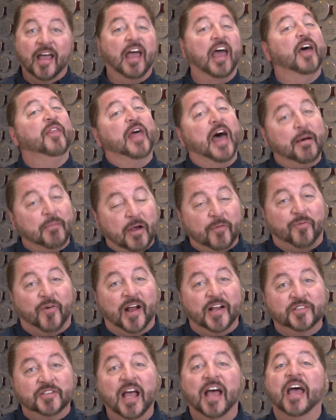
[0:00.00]
And that, my
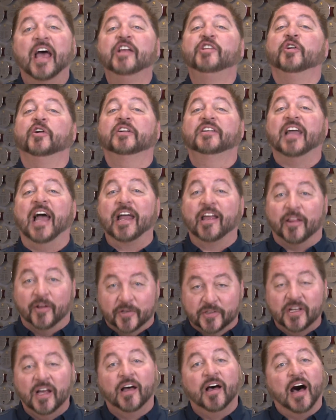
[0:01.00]
friends, is your
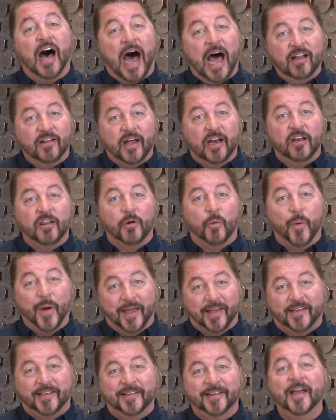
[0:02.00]
Kegler's highlight of the
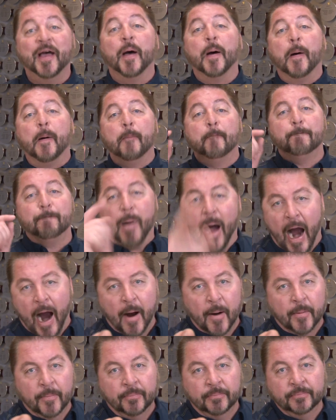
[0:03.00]
week.
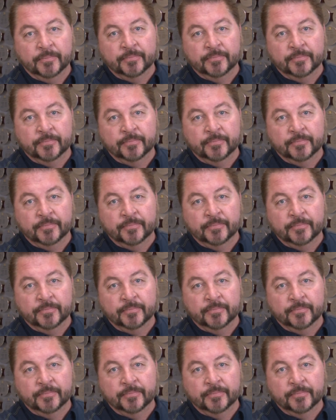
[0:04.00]
Boom!